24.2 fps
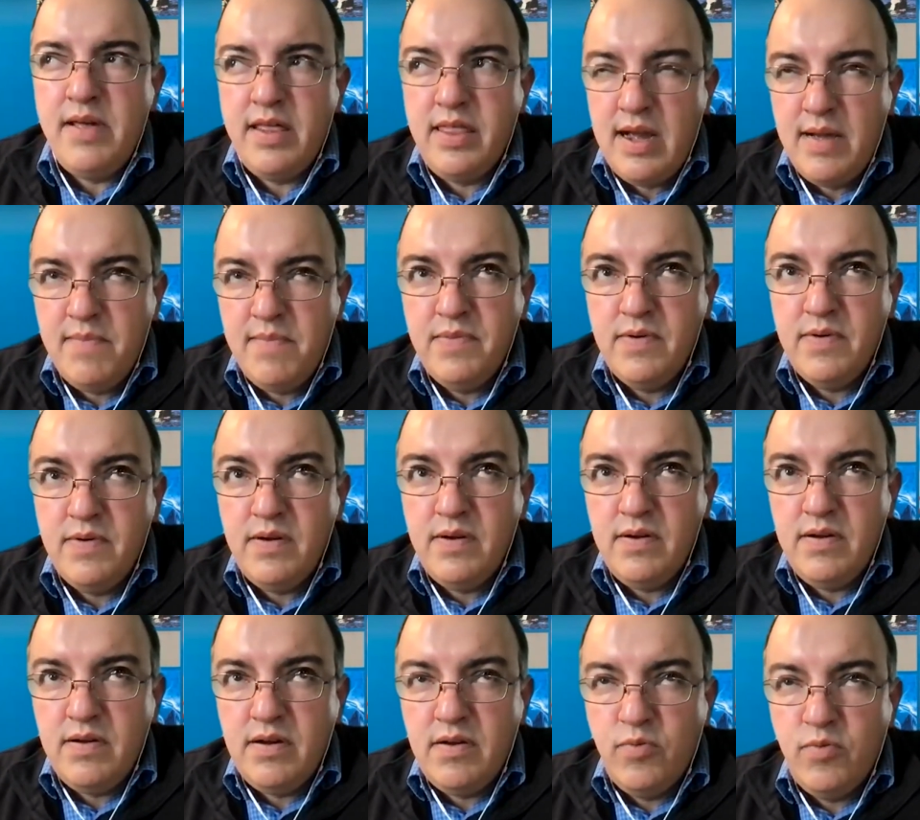I'm
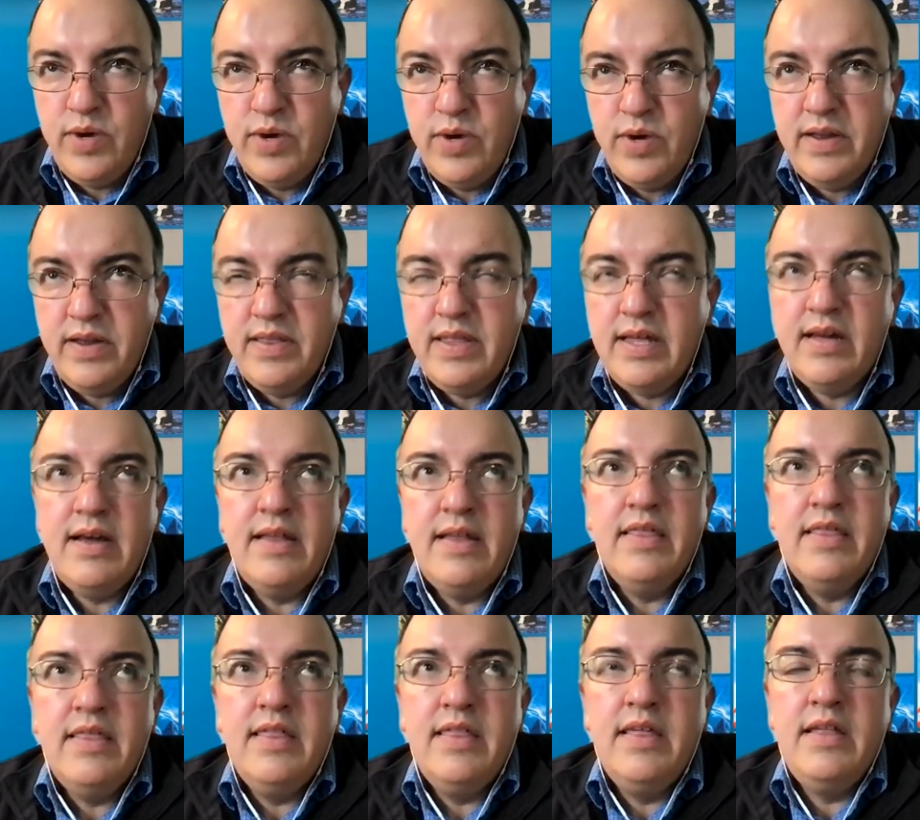aware that
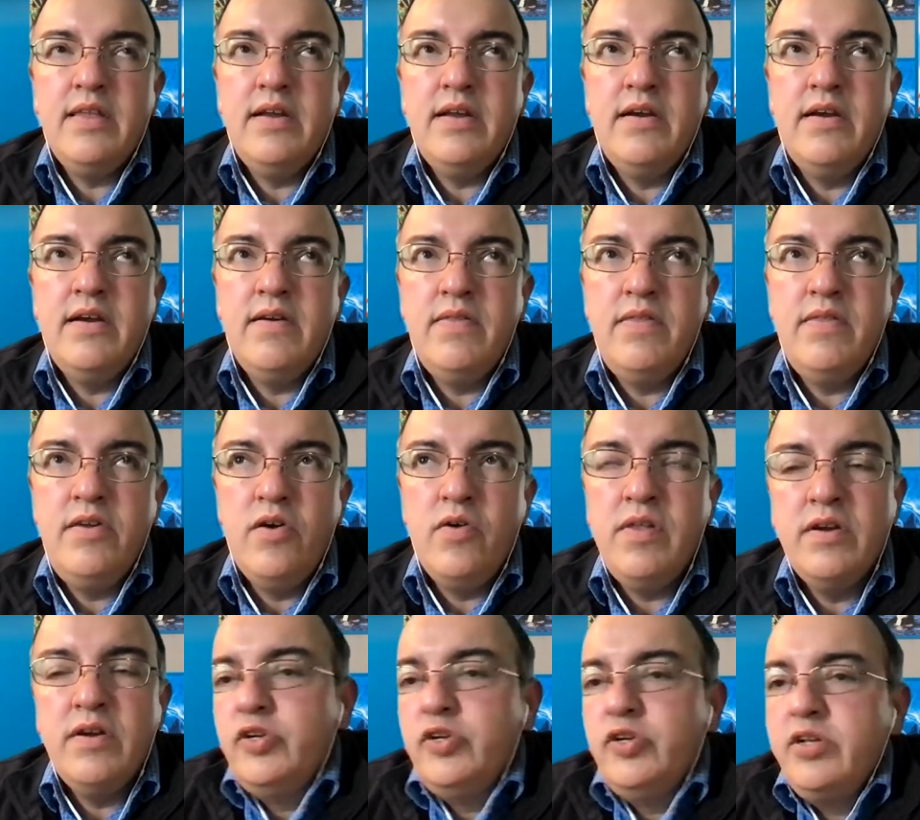I think there
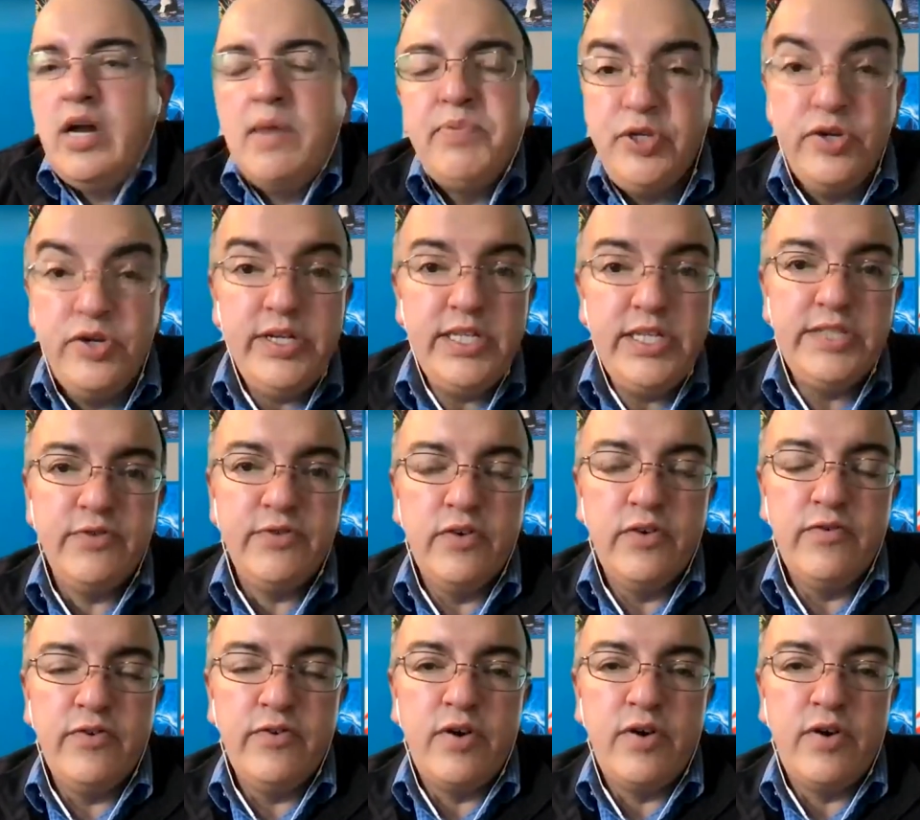are certainly opportunities